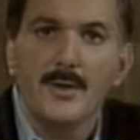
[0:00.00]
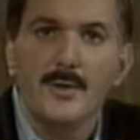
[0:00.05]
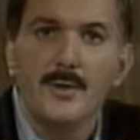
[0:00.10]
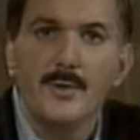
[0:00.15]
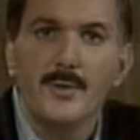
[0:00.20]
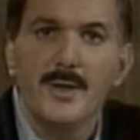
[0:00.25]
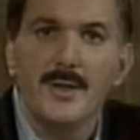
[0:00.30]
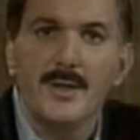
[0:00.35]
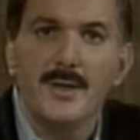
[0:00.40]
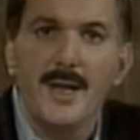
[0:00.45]

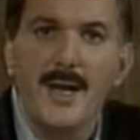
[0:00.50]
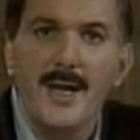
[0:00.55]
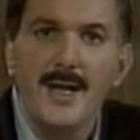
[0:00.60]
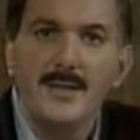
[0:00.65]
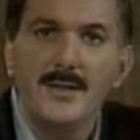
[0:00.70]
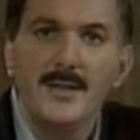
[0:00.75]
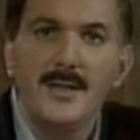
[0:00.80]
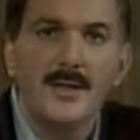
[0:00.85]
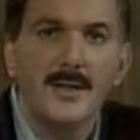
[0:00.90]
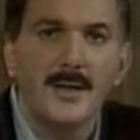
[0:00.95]
who in the
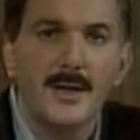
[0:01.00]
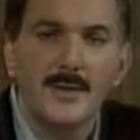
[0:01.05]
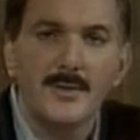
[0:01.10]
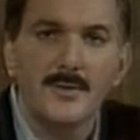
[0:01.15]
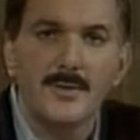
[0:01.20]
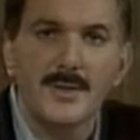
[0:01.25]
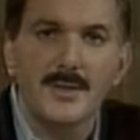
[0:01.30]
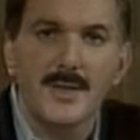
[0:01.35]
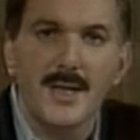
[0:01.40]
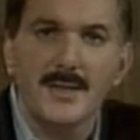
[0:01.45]

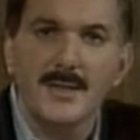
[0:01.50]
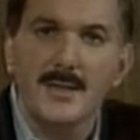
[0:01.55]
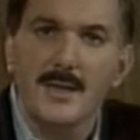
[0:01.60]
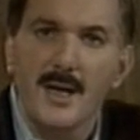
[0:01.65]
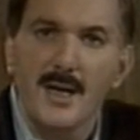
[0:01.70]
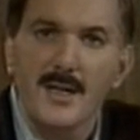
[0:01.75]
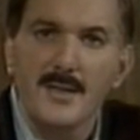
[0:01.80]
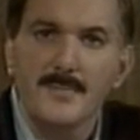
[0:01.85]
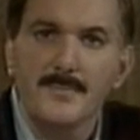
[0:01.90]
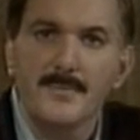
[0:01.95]
1800s at
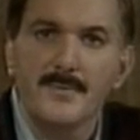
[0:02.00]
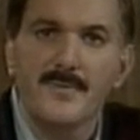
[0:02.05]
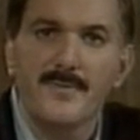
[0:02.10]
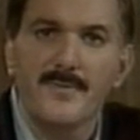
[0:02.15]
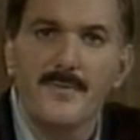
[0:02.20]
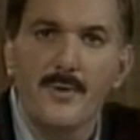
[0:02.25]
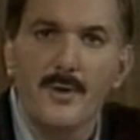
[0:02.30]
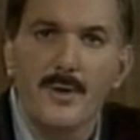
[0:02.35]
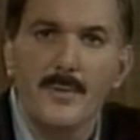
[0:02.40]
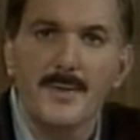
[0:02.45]
times
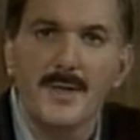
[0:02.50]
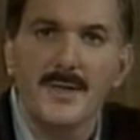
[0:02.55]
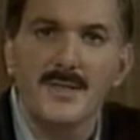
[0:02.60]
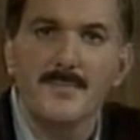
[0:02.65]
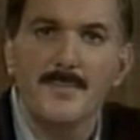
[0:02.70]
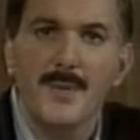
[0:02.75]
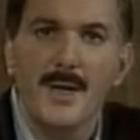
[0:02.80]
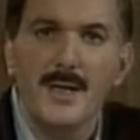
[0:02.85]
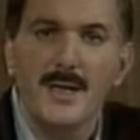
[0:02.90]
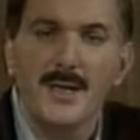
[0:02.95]
performed
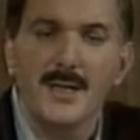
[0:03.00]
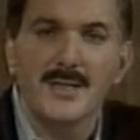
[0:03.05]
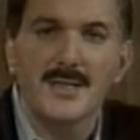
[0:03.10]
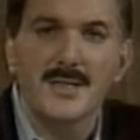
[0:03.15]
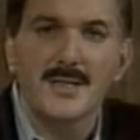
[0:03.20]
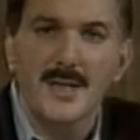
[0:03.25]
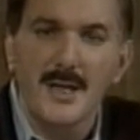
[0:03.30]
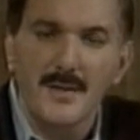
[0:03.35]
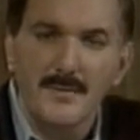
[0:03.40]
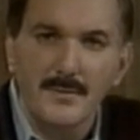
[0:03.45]
as many
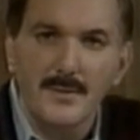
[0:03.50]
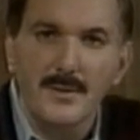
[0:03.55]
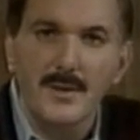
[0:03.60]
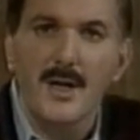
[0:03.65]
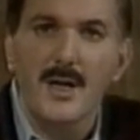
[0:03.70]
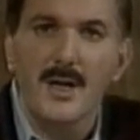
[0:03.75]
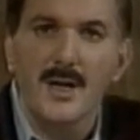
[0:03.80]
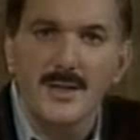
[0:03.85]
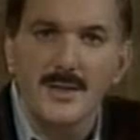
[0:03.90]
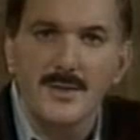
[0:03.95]
as
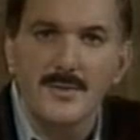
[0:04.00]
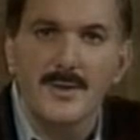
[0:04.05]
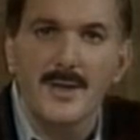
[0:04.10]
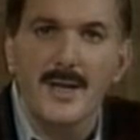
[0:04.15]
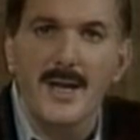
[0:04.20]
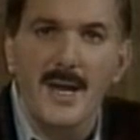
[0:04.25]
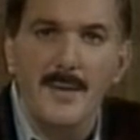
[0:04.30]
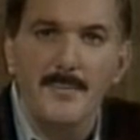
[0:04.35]
several hundred